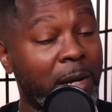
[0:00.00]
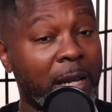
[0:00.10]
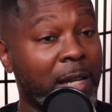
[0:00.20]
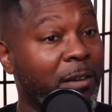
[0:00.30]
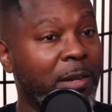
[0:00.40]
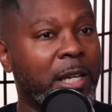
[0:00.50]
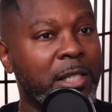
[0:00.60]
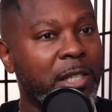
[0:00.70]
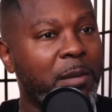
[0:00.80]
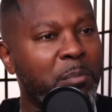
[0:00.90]
I love it
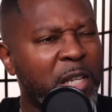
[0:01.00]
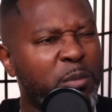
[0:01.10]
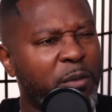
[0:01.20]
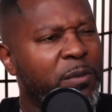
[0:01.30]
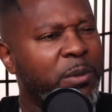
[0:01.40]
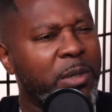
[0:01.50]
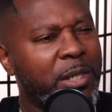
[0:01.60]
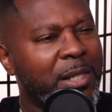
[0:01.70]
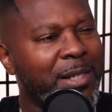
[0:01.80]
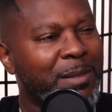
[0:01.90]
because it makes me feel
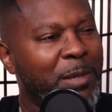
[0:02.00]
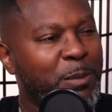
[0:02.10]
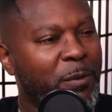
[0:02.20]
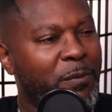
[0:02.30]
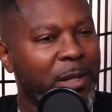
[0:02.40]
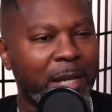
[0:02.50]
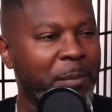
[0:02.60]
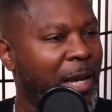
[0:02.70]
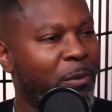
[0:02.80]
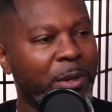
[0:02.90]
good. It makes me feel like,
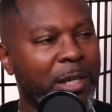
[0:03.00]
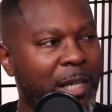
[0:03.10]
man, I want to.